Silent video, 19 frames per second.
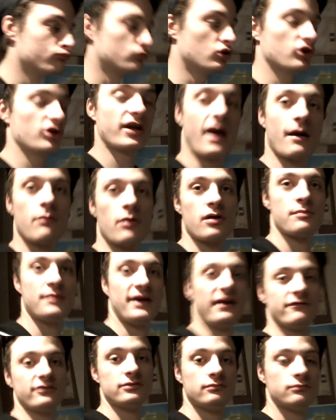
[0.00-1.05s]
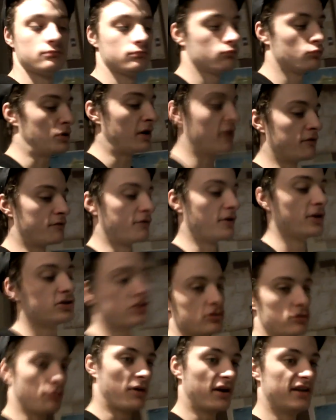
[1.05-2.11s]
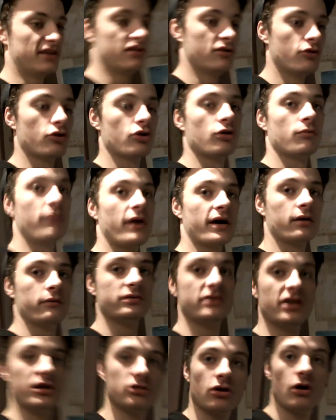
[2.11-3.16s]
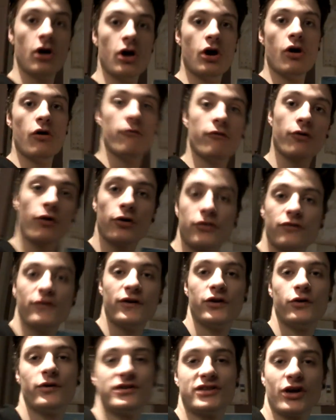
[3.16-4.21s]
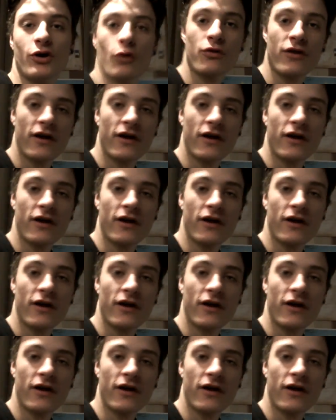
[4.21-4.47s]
put the camera with me and everything, went in the fridge, done what I need to do, come back upstairs. Forgot to video a single